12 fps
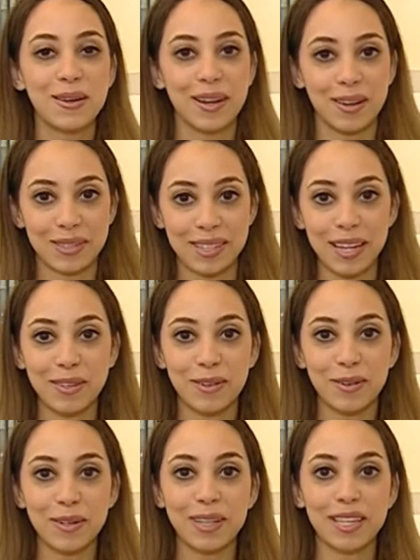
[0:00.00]
Now stay
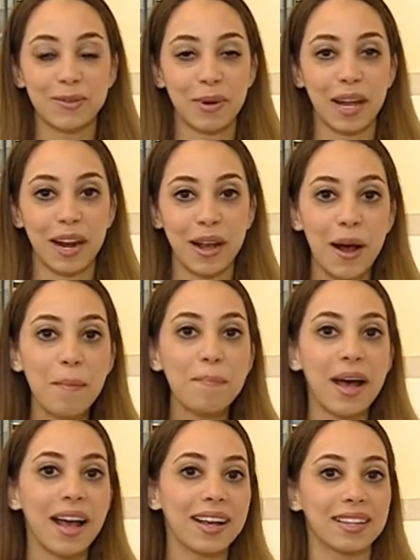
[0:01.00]
tuned, because we're going to come
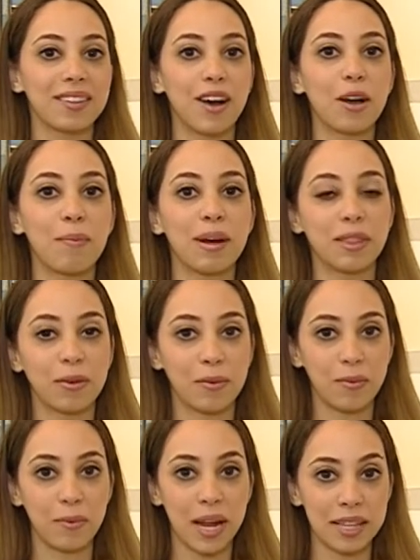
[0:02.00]
back and talk about the
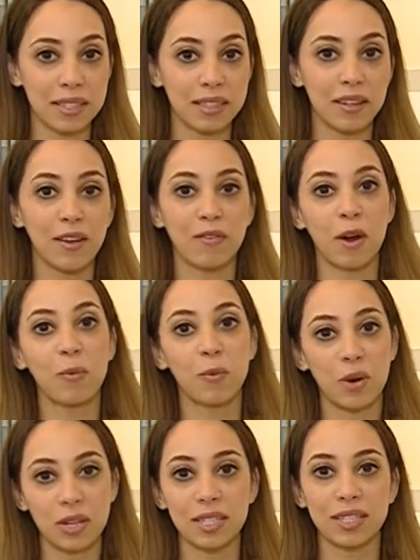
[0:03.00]
rest of our
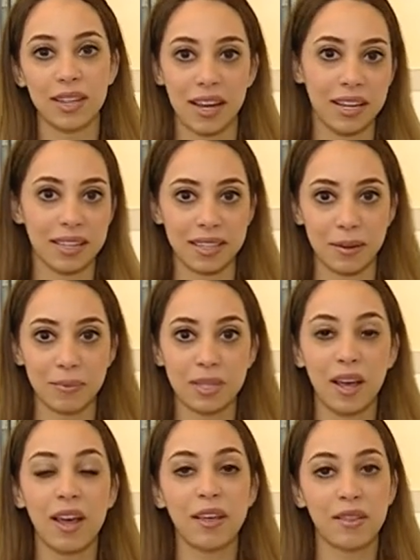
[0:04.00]
worst diet tips
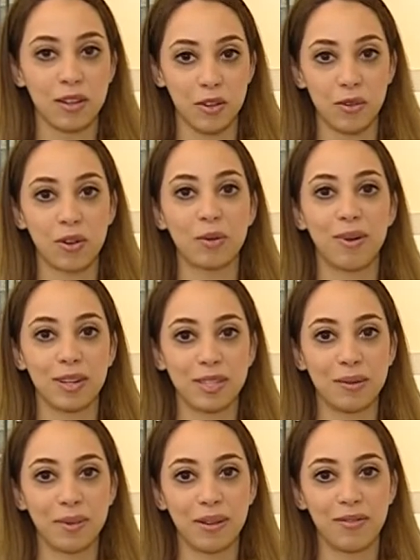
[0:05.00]
that you could
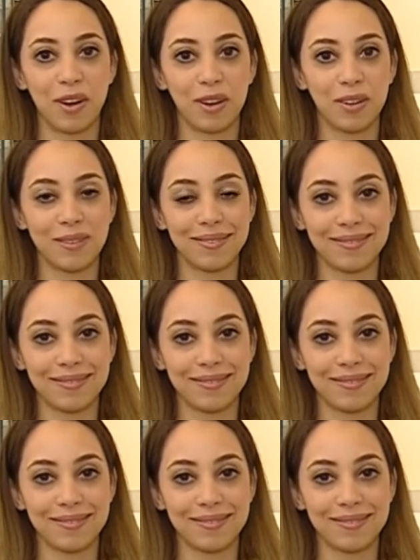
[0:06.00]
possibly follow.